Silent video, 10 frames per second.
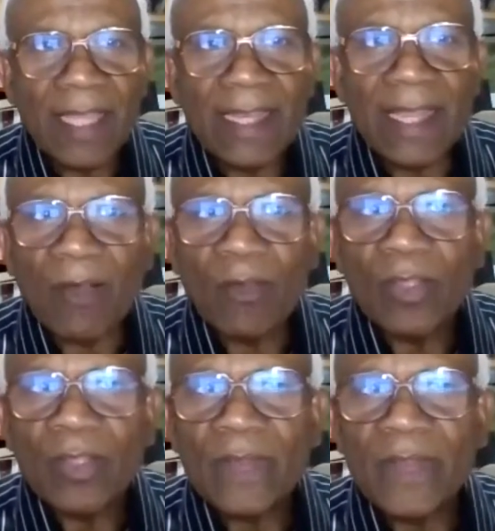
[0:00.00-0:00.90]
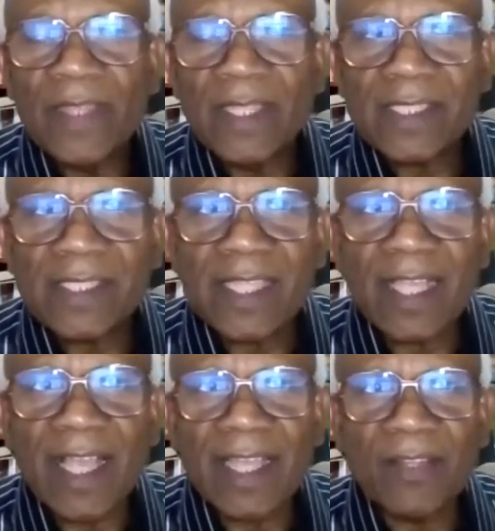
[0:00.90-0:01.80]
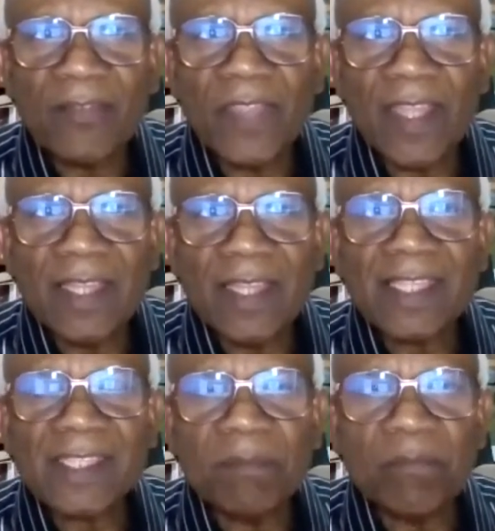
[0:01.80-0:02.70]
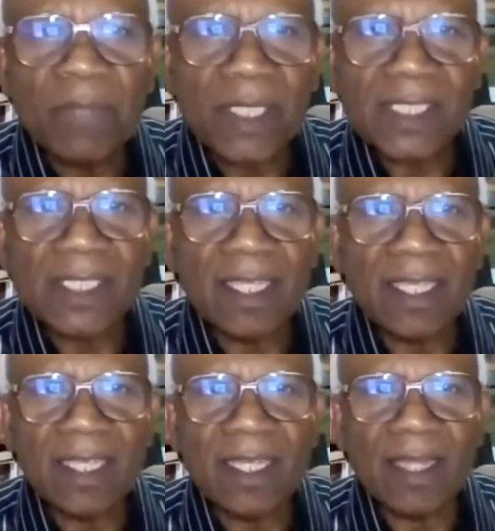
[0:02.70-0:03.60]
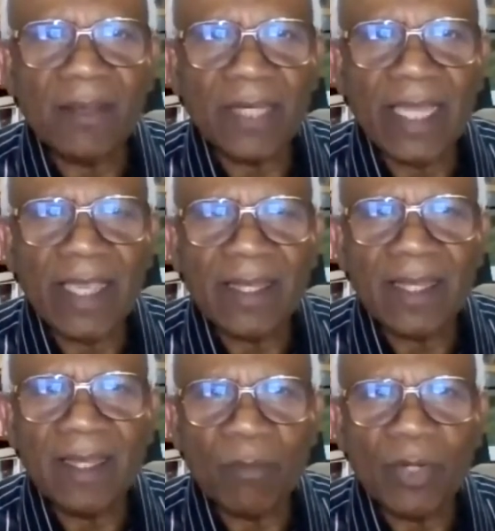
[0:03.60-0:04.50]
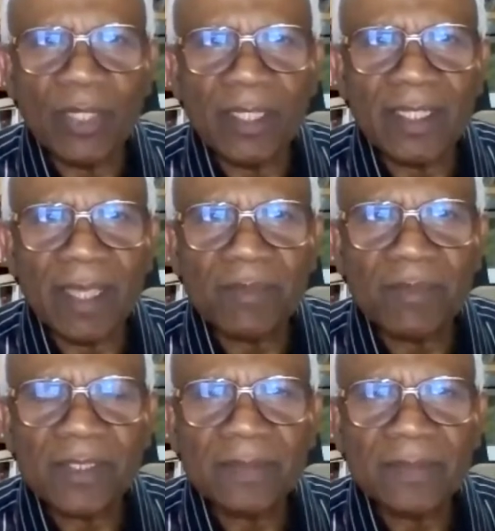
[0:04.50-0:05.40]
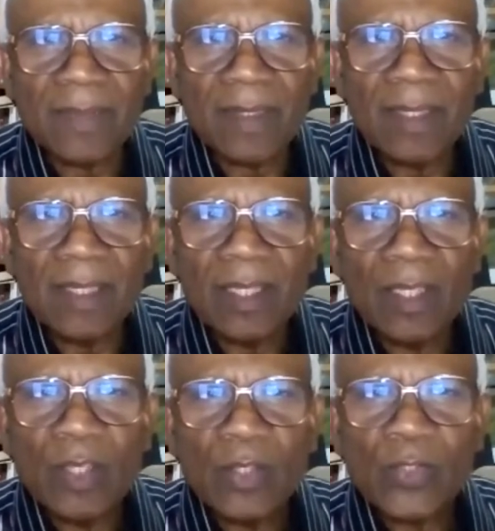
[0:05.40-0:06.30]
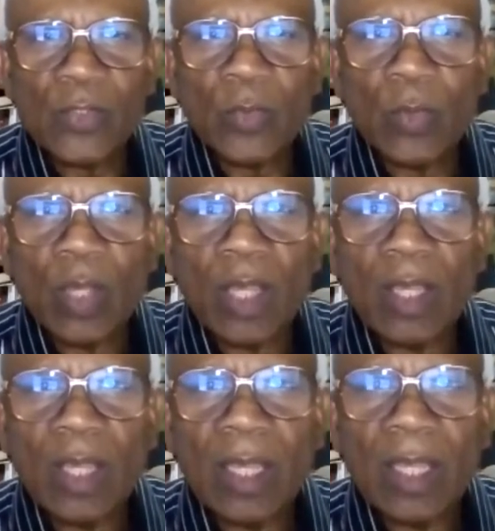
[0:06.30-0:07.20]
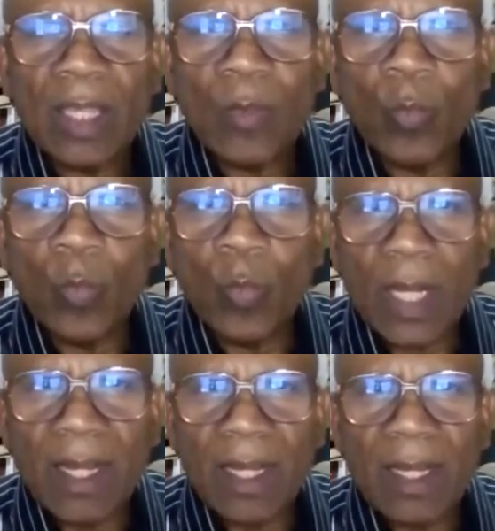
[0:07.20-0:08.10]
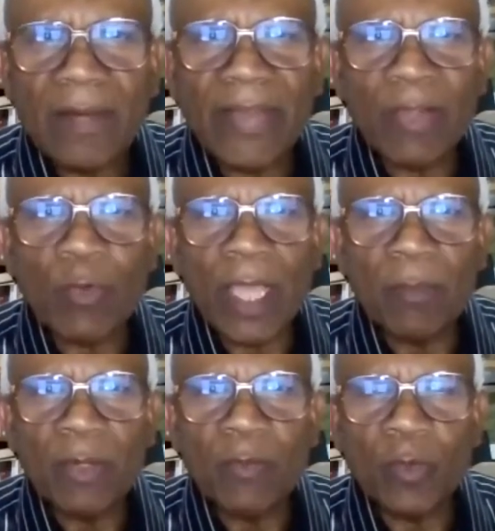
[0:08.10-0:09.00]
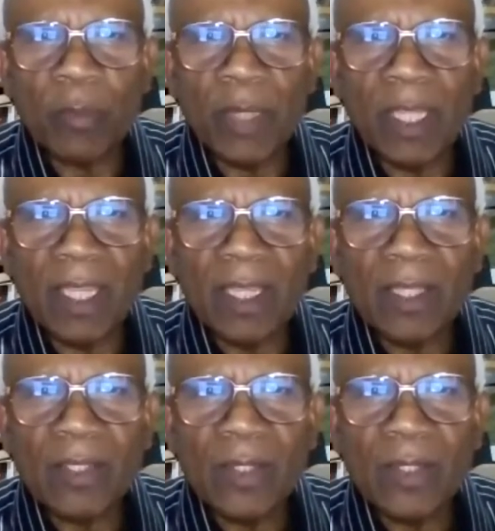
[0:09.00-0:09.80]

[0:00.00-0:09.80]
Now, this is the kind of thing that is missing in our diet in modern times. So one requirement would be